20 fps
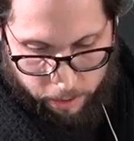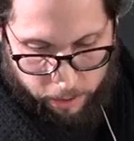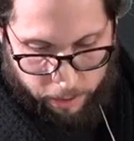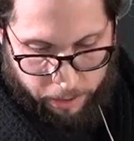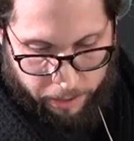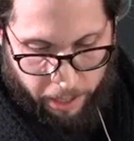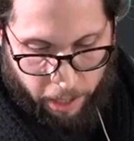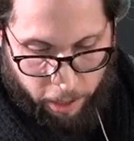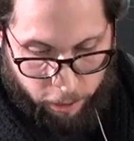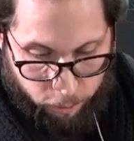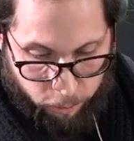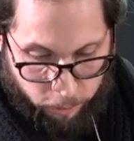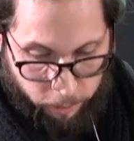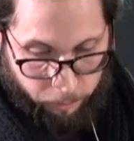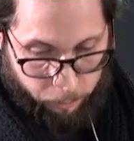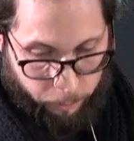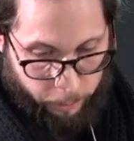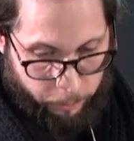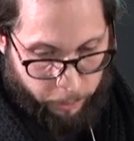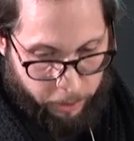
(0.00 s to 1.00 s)
Now
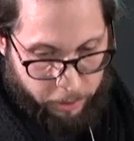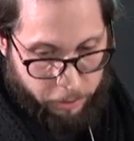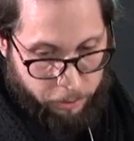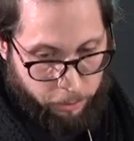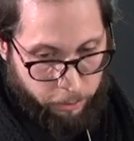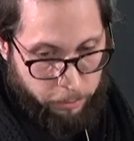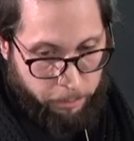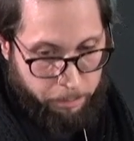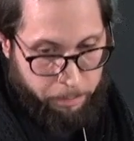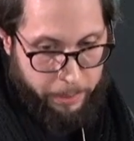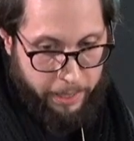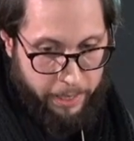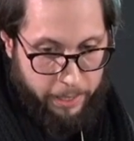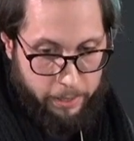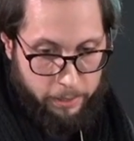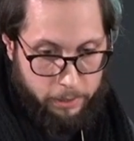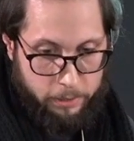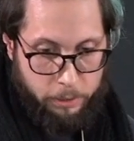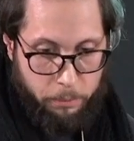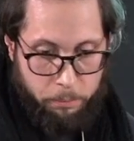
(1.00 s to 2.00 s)
we want to
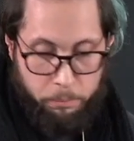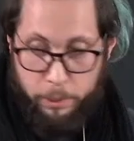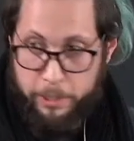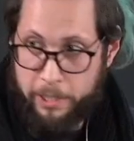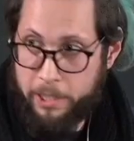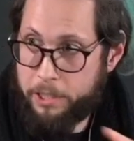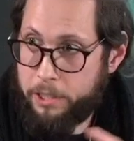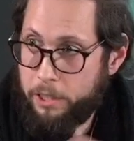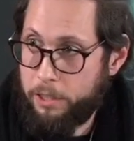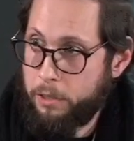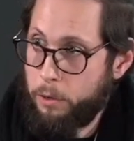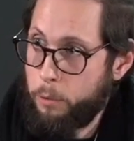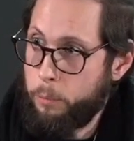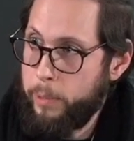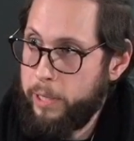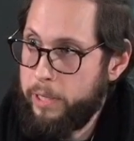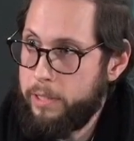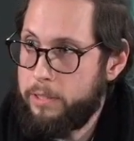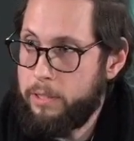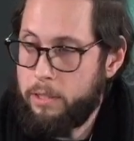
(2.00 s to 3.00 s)
compare the prediction
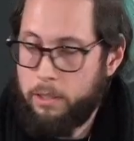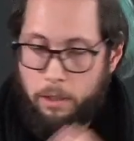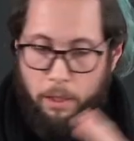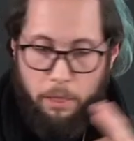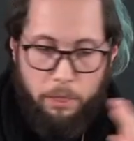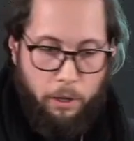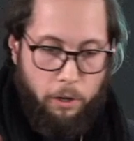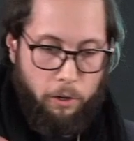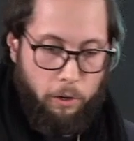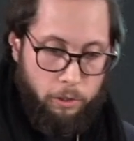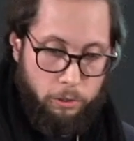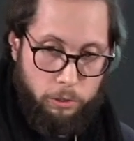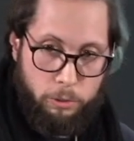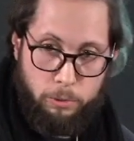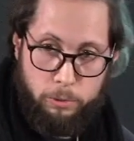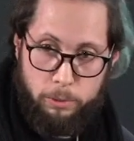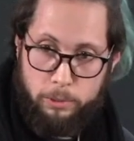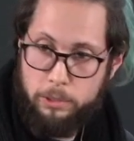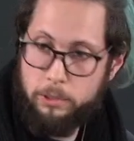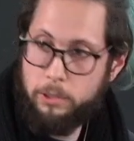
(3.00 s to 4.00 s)
with the ground
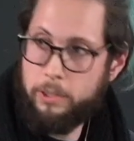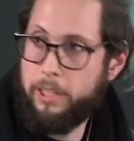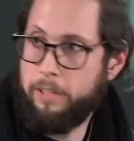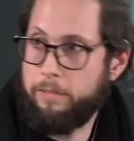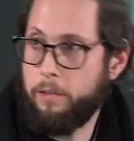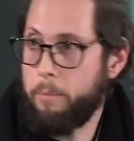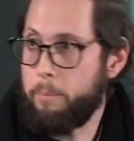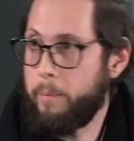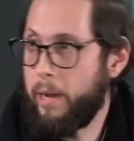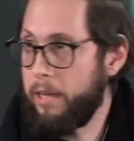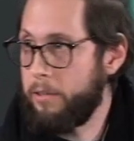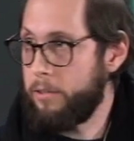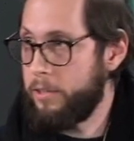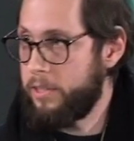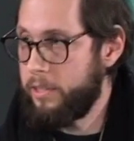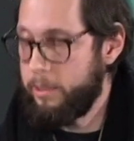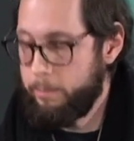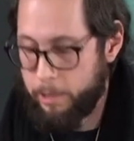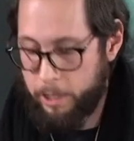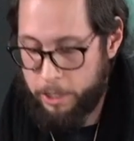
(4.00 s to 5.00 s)
truth given by the
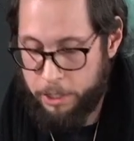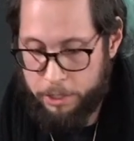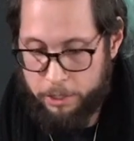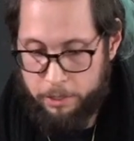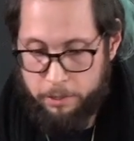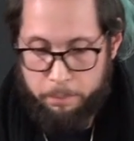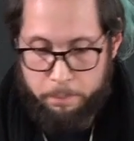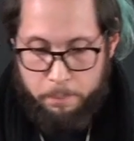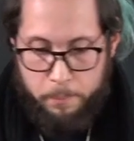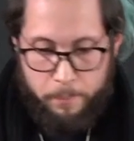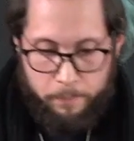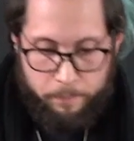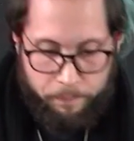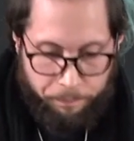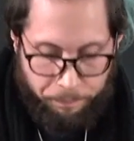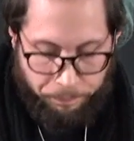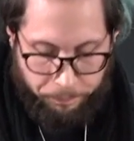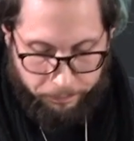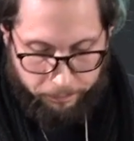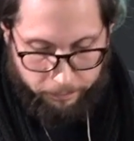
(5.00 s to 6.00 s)
simulation.
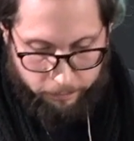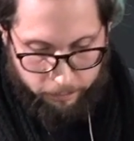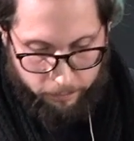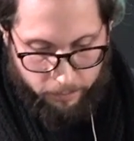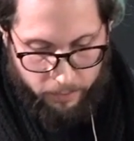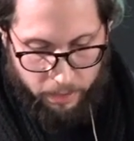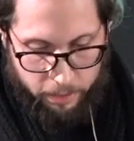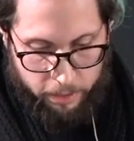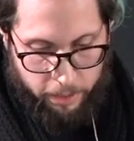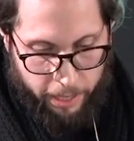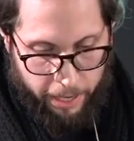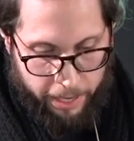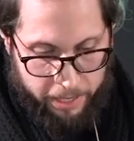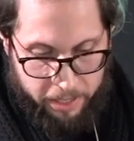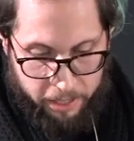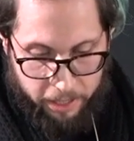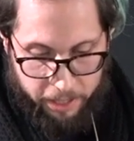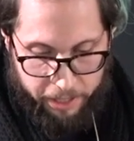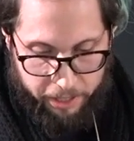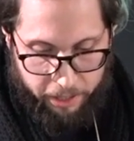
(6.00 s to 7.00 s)

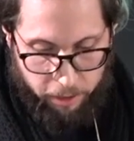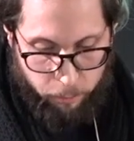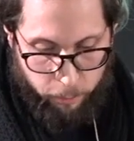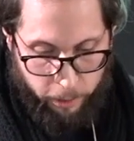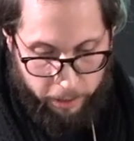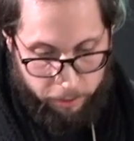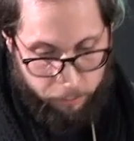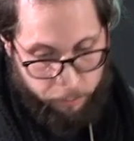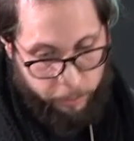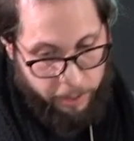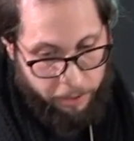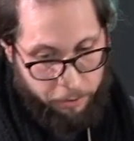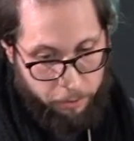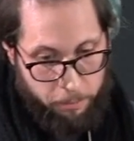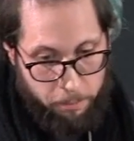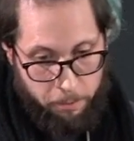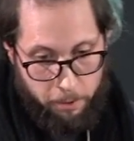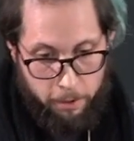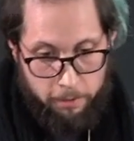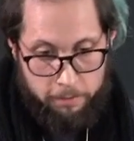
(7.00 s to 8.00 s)
And here what we can
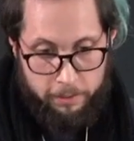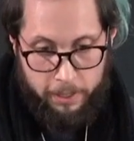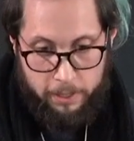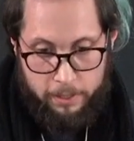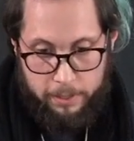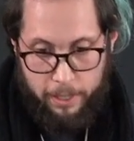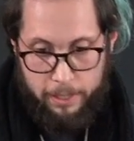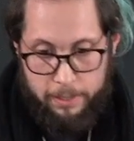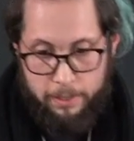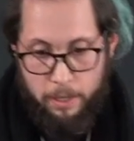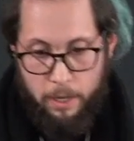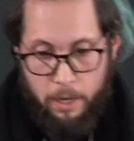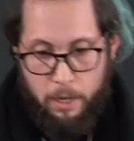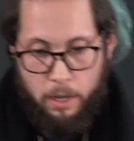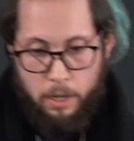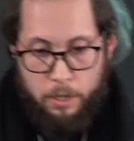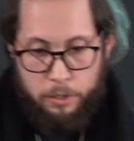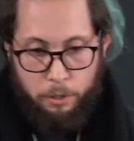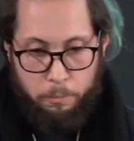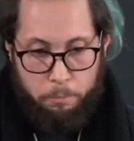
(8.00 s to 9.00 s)
observe is
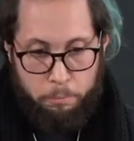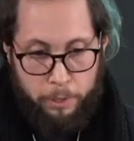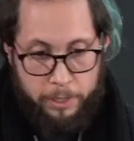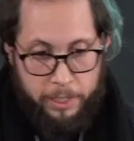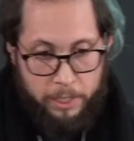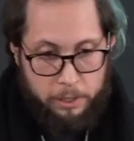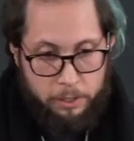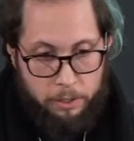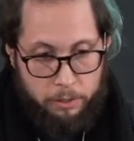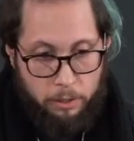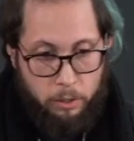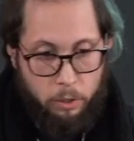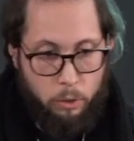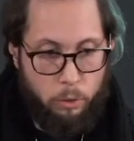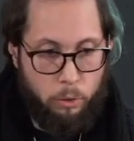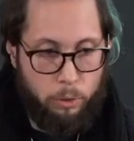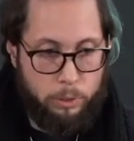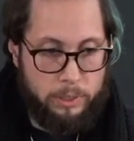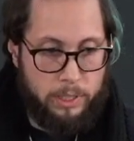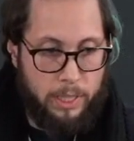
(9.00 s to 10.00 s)
that the prediction
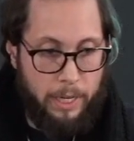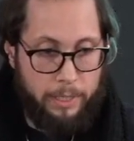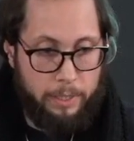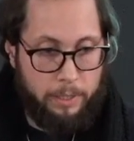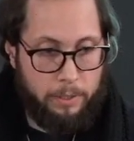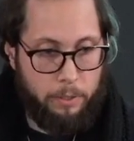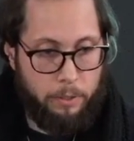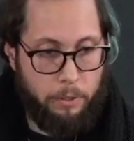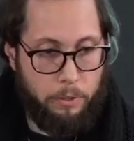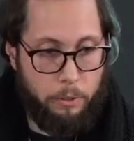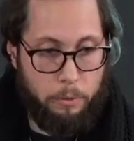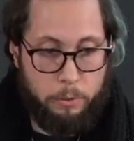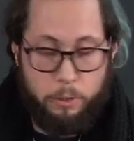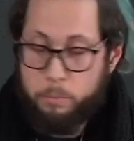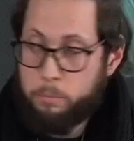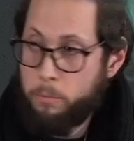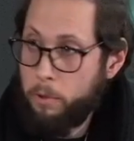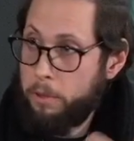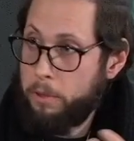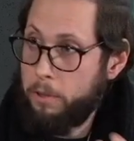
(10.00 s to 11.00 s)
looks like a
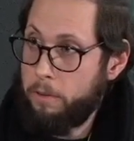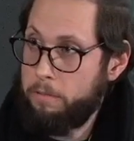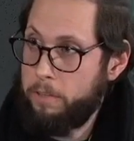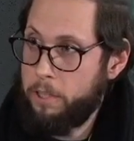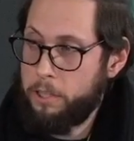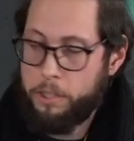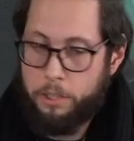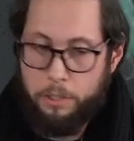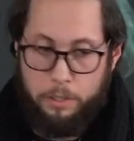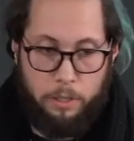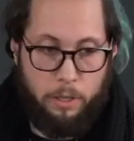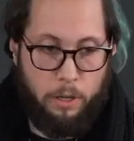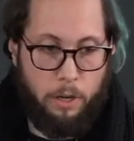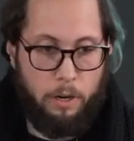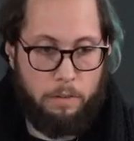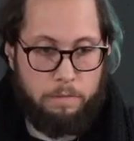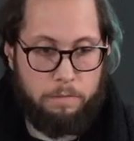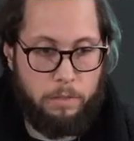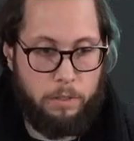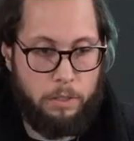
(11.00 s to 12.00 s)
smoother version
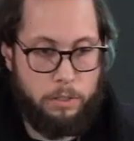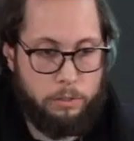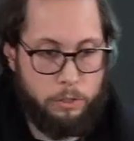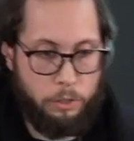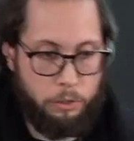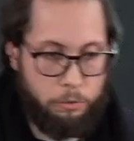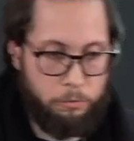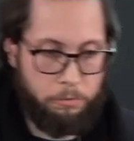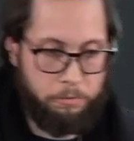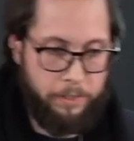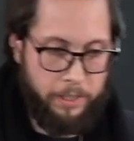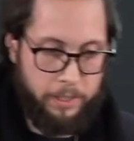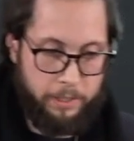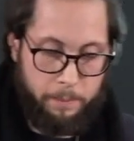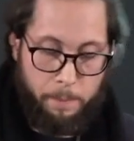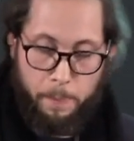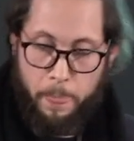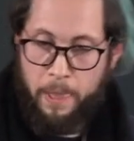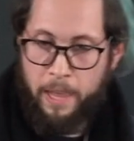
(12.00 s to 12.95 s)
of the true field.